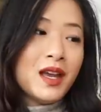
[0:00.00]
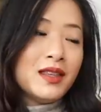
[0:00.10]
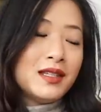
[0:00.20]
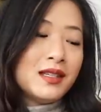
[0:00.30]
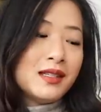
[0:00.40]

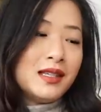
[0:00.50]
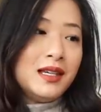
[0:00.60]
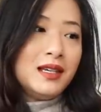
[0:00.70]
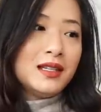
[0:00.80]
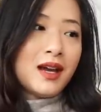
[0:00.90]
This is
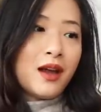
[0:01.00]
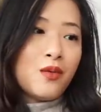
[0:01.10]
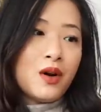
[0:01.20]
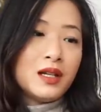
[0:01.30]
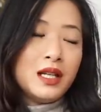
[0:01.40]
the
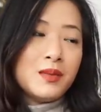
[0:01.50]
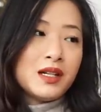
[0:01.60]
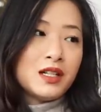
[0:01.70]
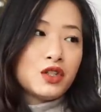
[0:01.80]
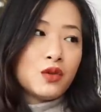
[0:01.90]
Taiwan
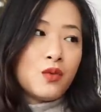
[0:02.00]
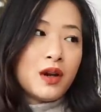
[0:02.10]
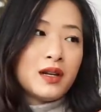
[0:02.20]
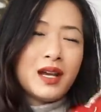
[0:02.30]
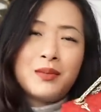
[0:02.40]
limited edition
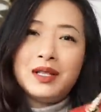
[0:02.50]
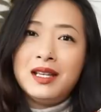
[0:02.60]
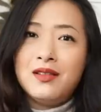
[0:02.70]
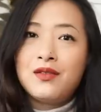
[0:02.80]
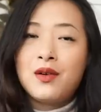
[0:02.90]
one, I
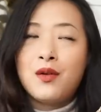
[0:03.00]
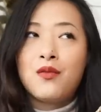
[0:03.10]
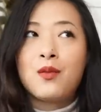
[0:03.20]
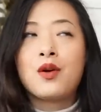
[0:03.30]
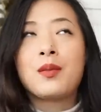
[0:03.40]
believe,
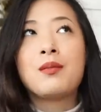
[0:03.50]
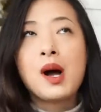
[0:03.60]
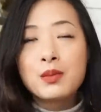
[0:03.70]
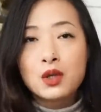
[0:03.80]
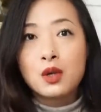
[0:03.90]
from what my
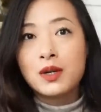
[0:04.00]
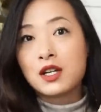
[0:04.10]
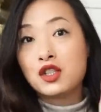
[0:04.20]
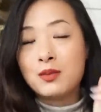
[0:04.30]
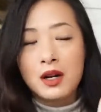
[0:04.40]
mom told me,
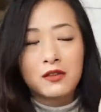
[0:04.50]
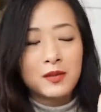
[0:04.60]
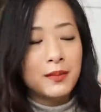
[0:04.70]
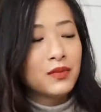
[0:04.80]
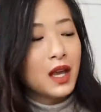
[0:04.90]
because she bought it for
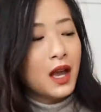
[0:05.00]
me.